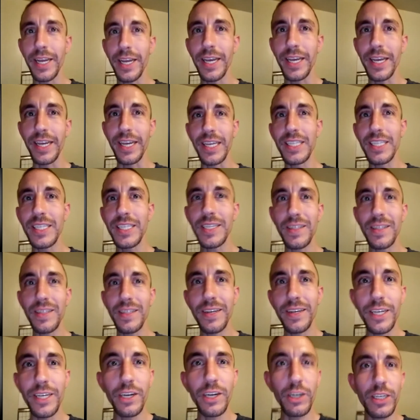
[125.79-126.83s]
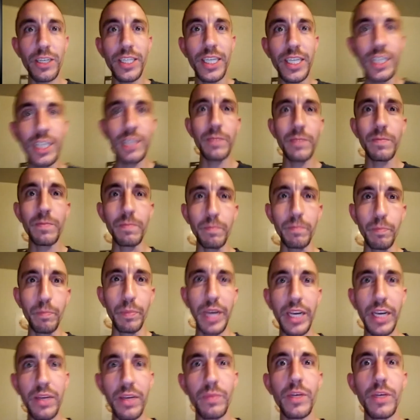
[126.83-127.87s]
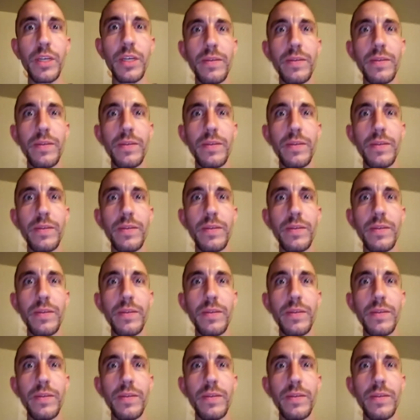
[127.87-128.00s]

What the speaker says: he's still on your team. Back him up.